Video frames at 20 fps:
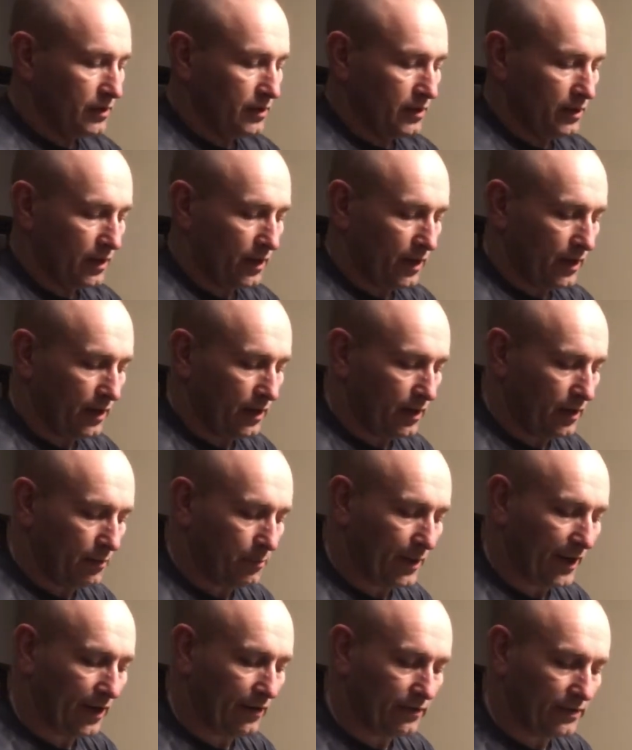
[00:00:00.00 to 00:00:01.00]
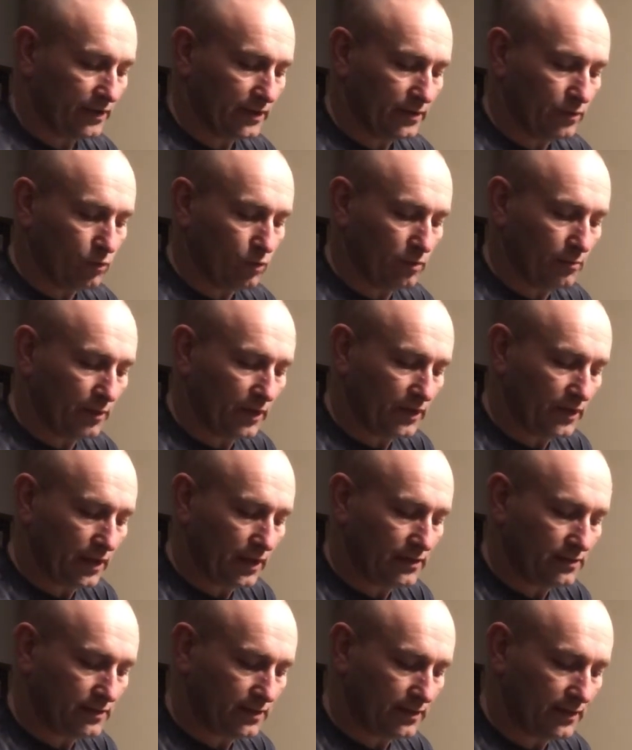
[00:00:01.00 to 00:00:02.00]
apparently the
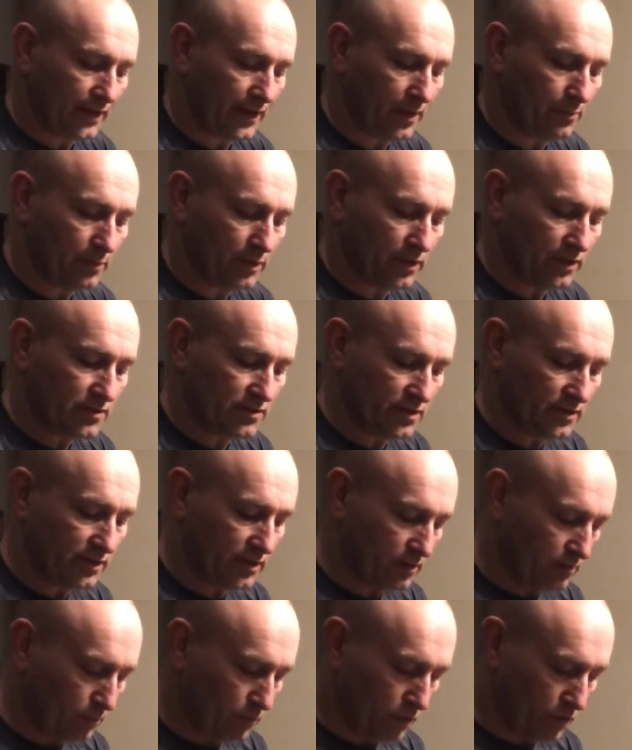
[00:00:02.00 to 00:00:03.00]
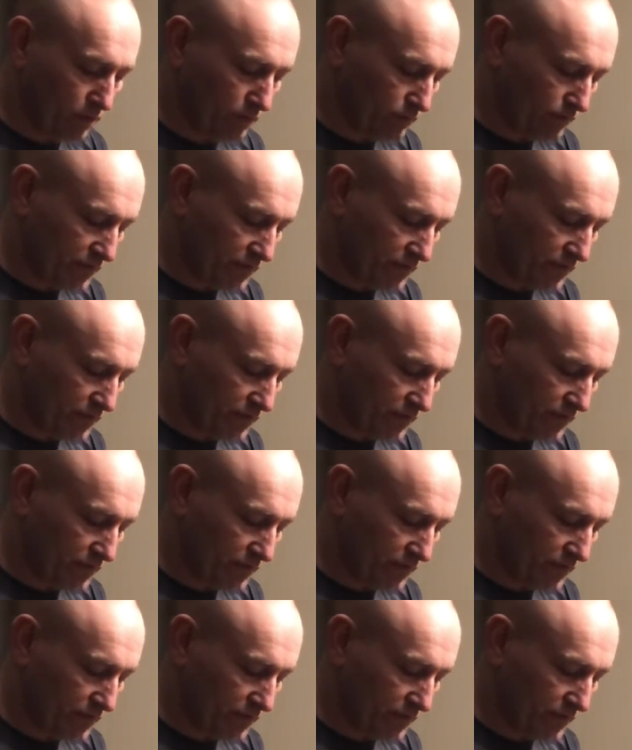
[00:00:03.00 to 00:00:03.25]
1x19 cable is a little more